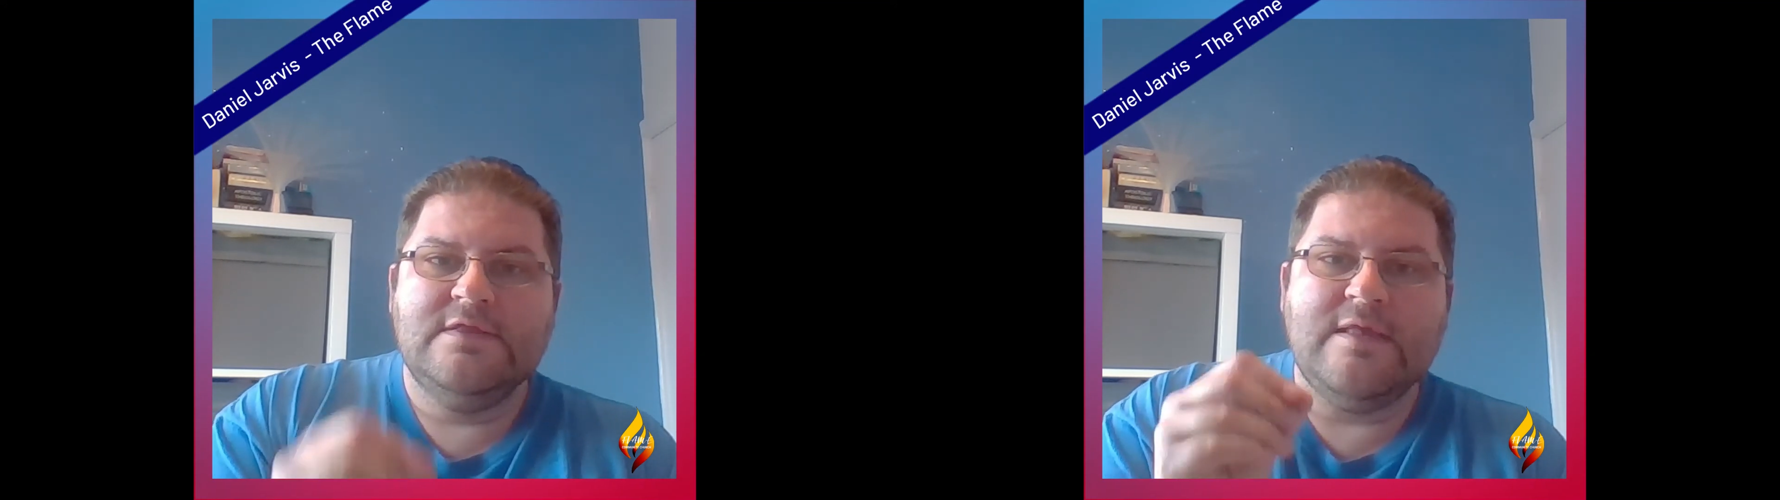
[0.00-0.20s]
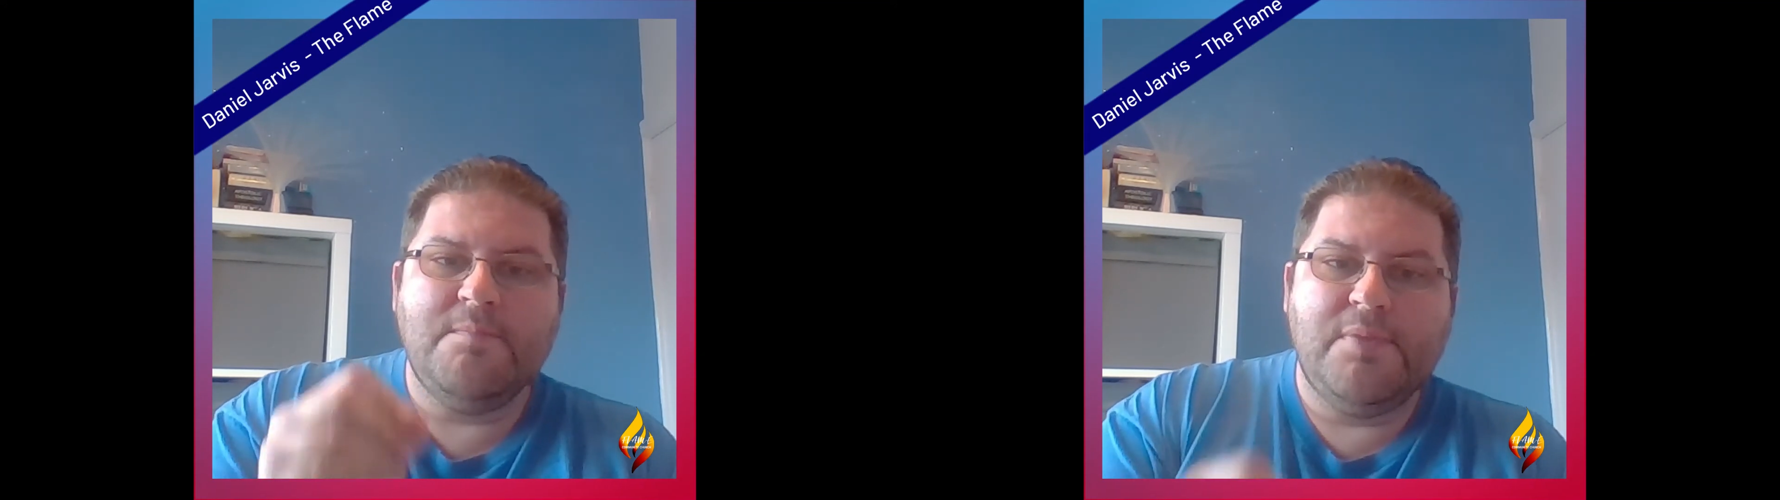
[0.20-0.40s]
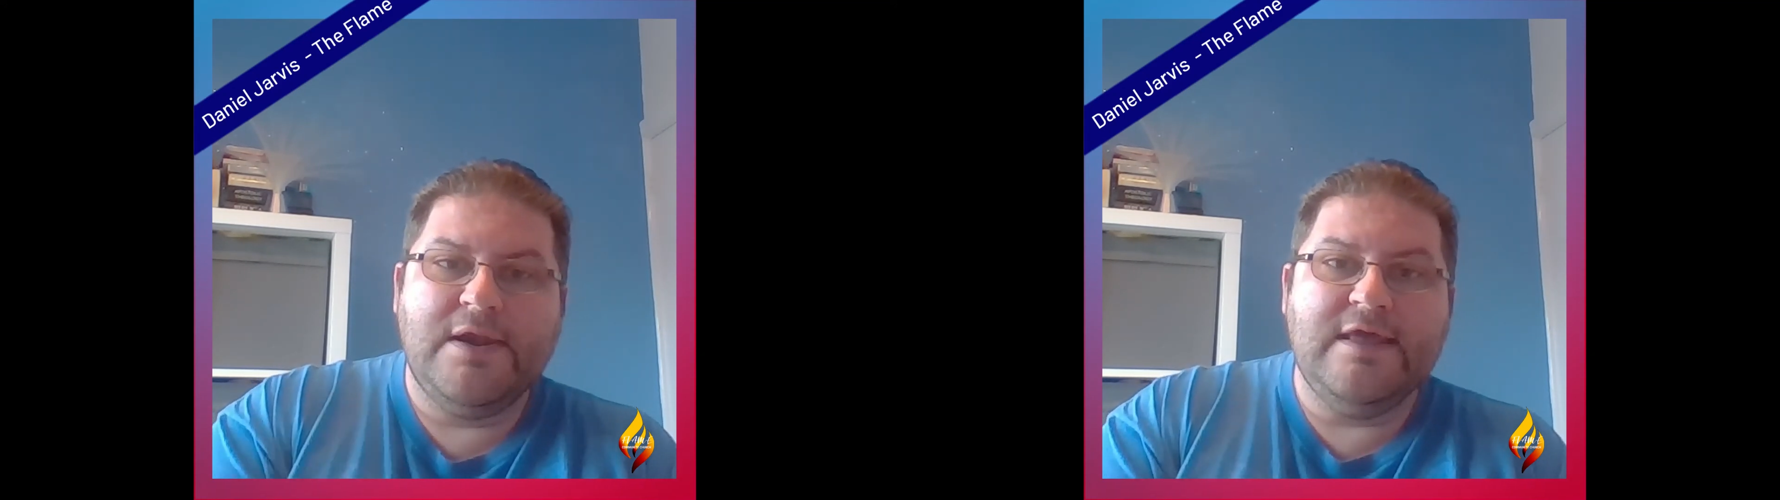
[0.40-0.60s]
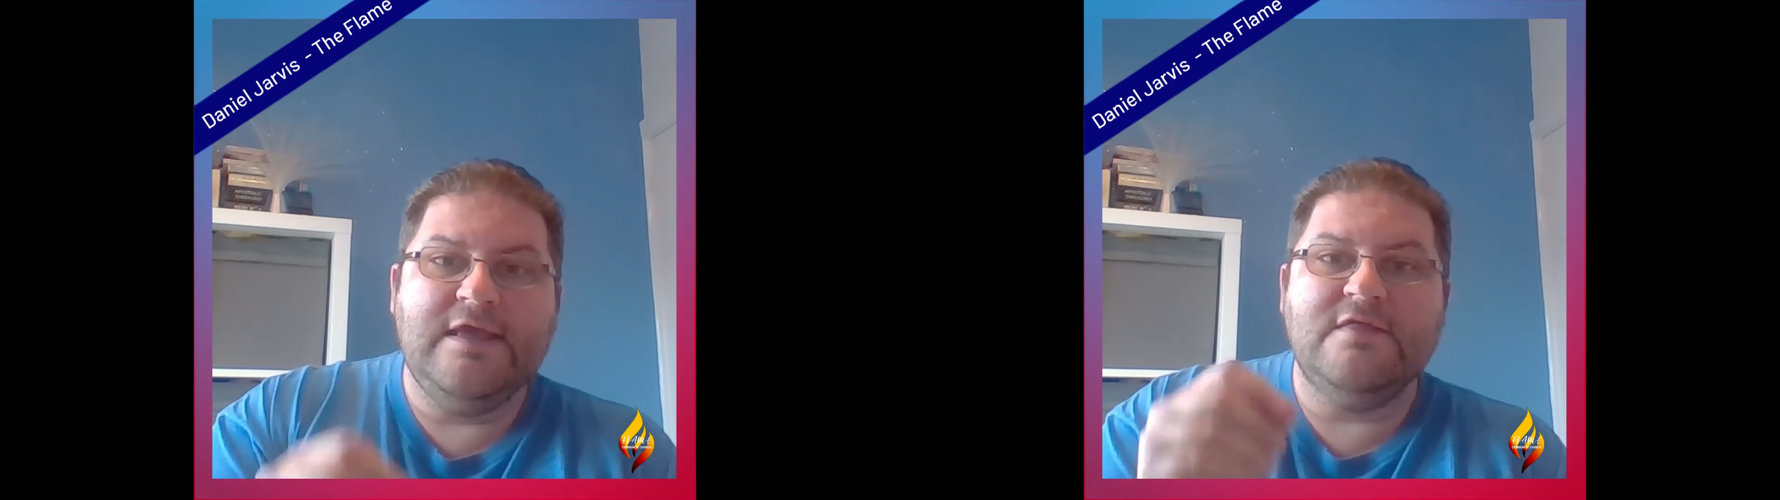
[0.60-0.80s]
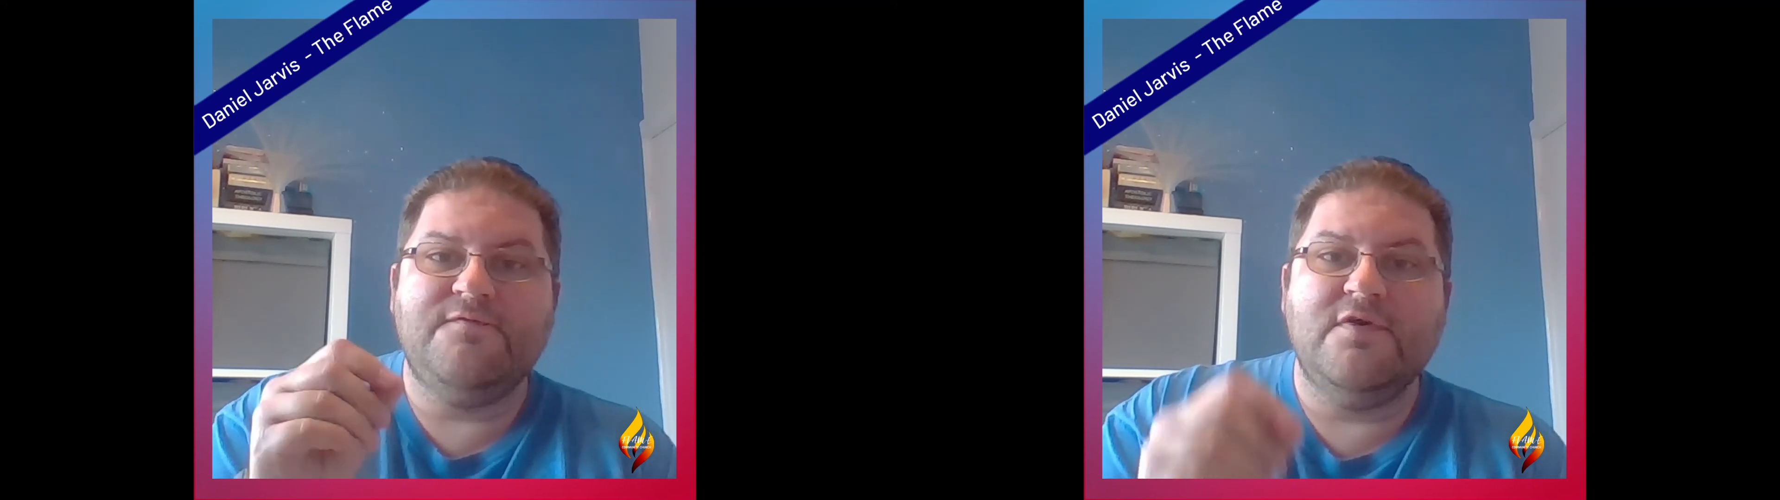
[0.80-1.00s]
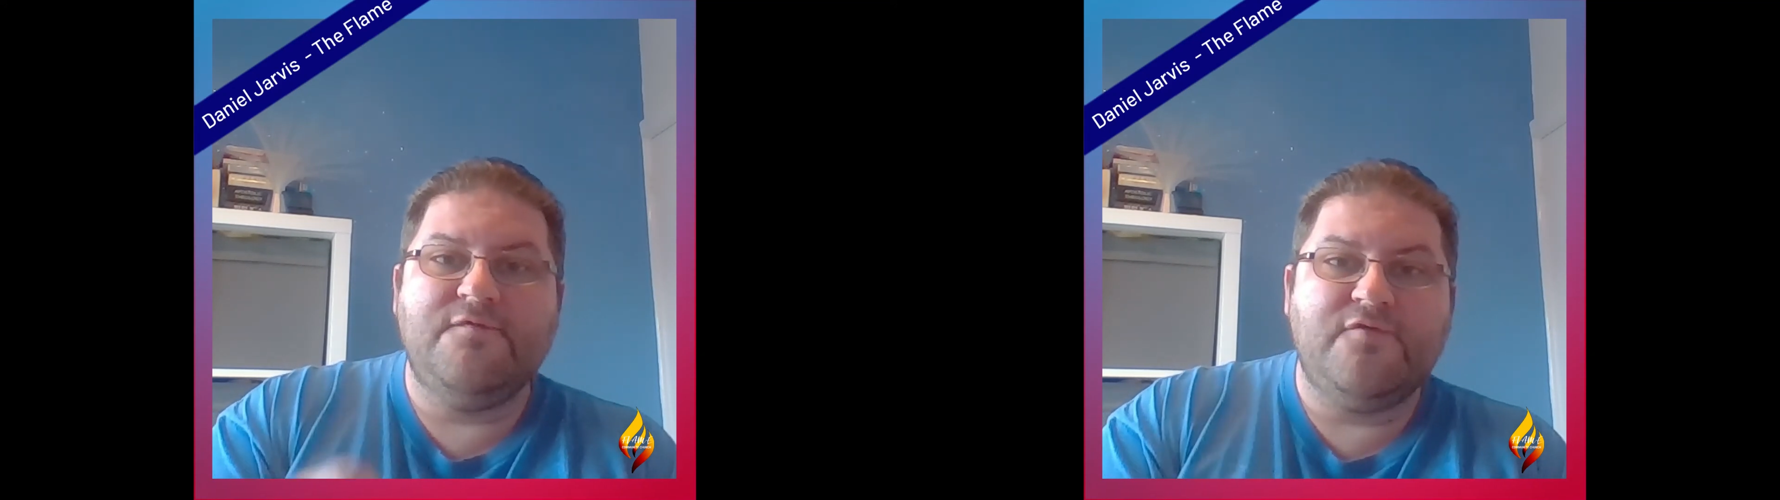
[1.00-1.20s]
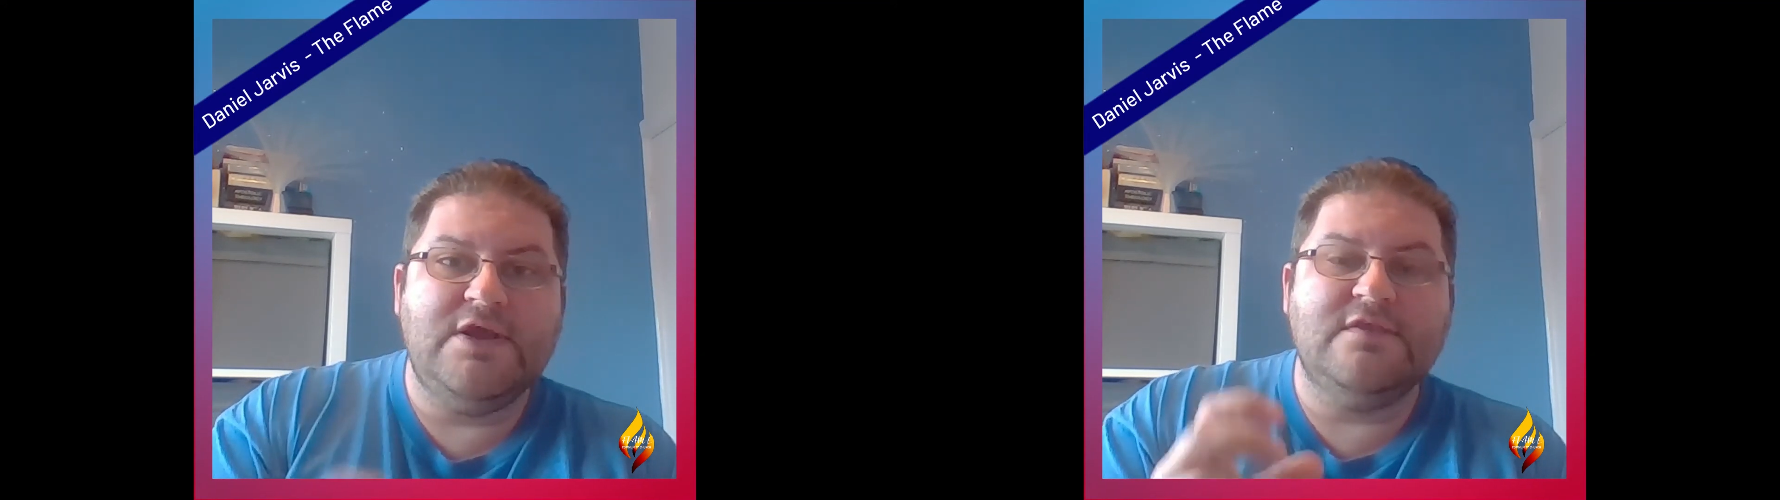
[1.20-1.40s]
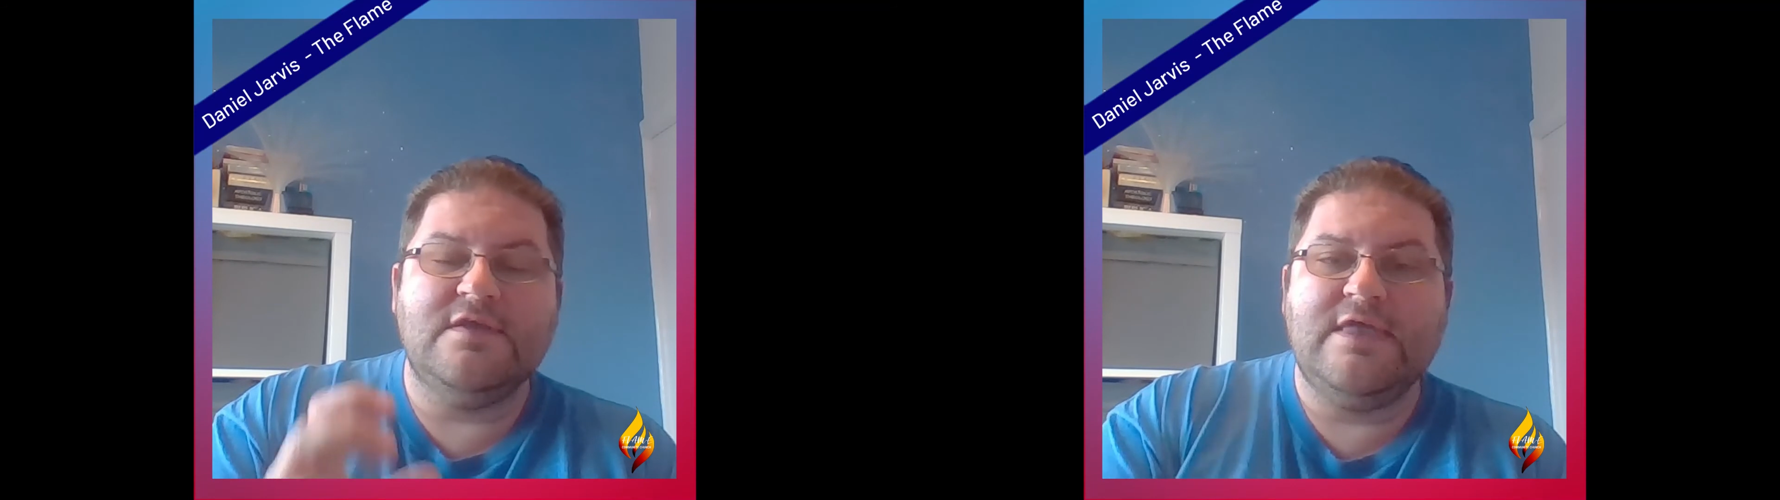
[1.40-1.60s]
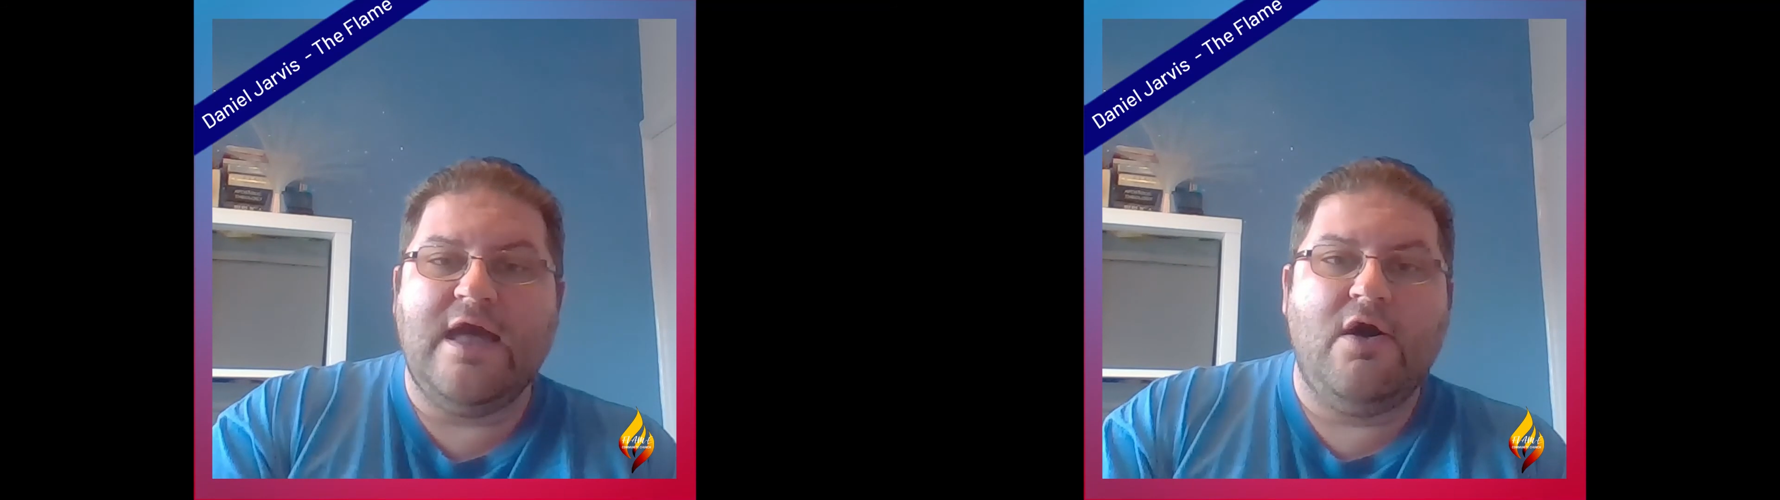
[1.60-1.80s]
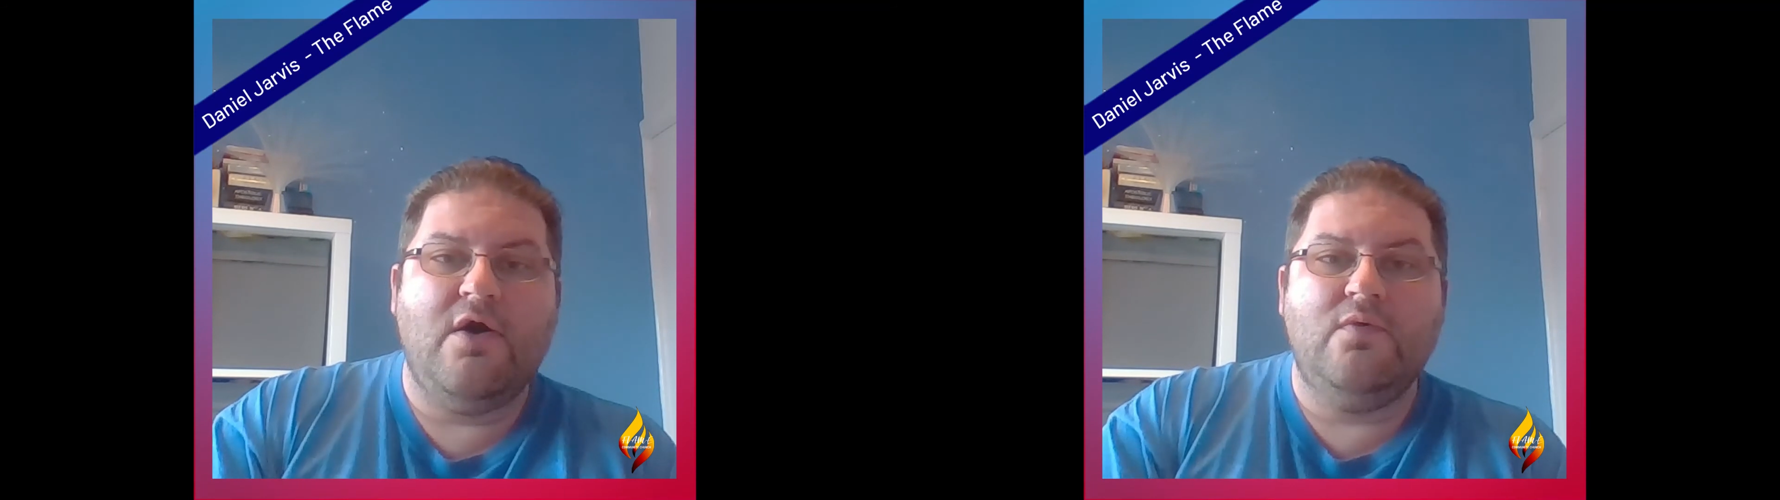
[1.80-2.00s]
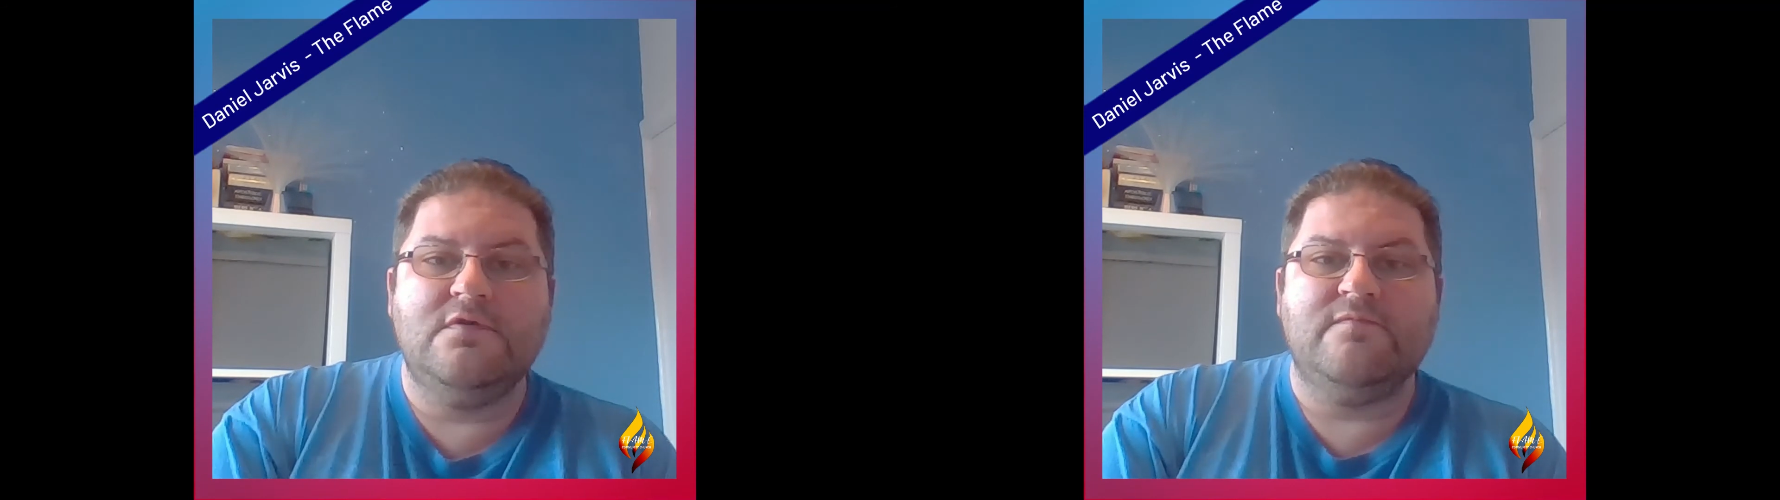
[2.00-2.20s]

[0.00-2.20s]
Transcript: then please feel free to get hold